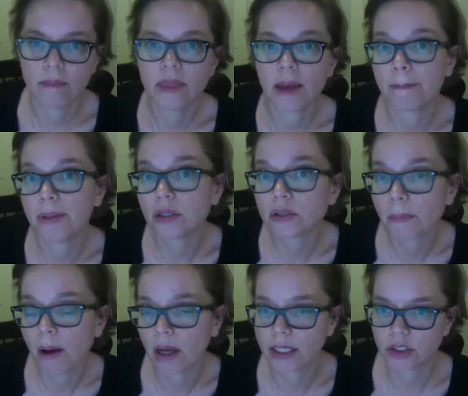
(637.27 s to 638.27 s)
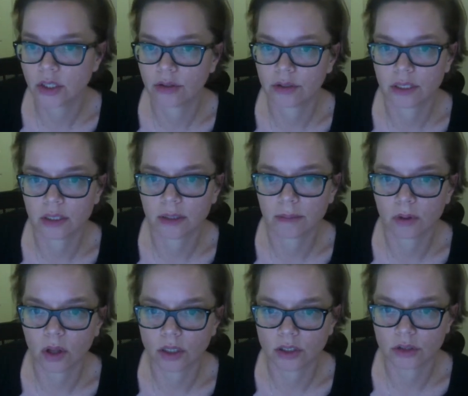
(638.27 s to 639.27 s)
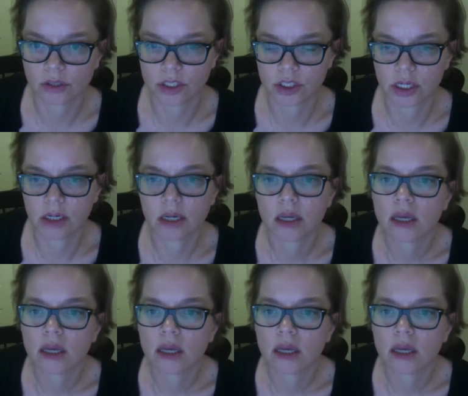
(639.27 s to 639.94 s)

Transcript: that build upon each other in the liberal arts tradition.